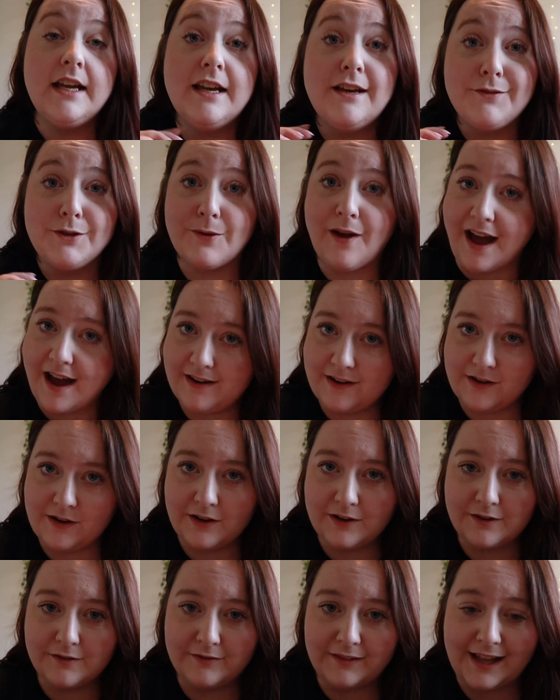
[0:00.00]
If you hadn't
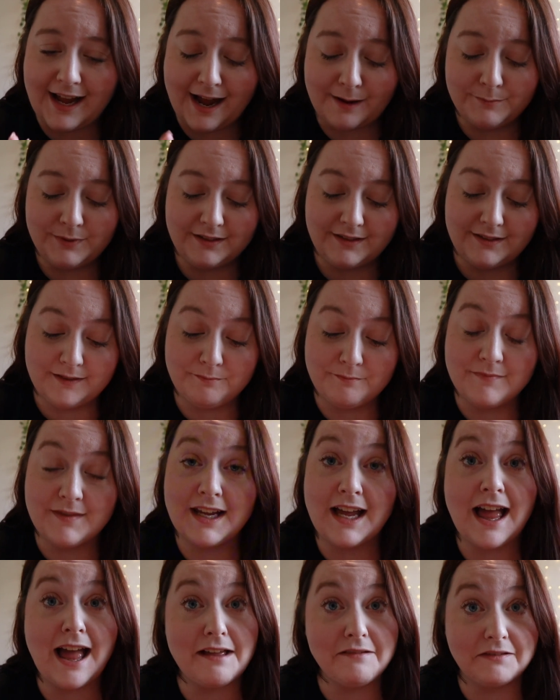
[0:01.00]
heard of Laps,
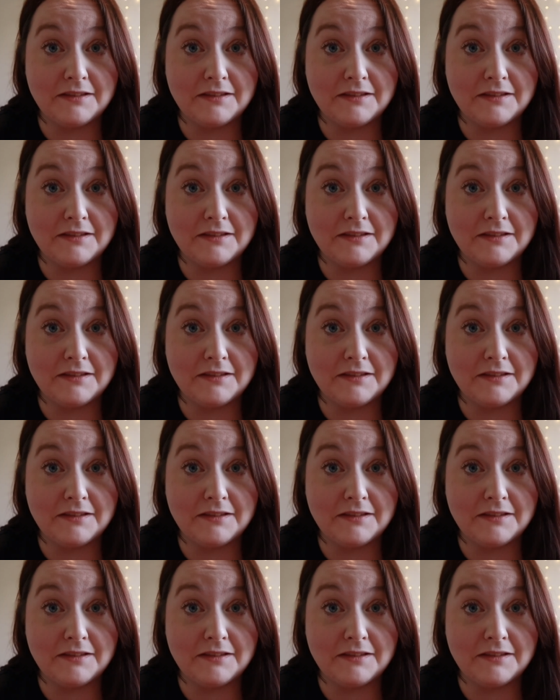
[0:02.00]
I